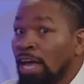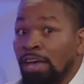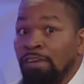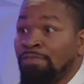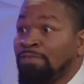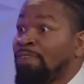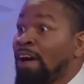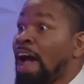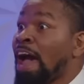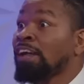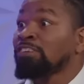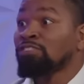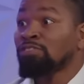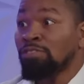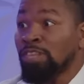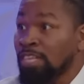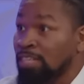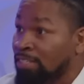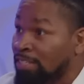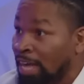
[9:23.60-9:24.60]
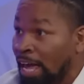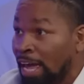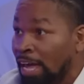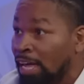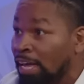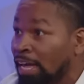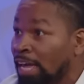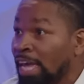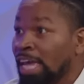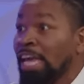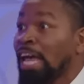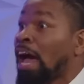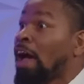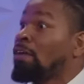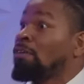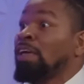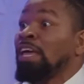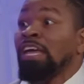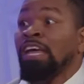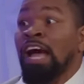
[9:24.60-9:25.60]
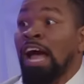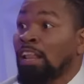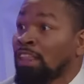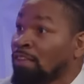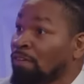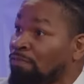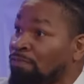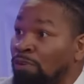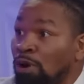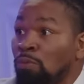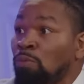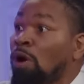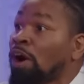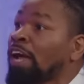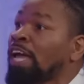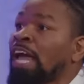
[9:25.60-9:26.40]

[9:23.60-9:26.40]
He faster than Tank. Right. He got he got the footwork.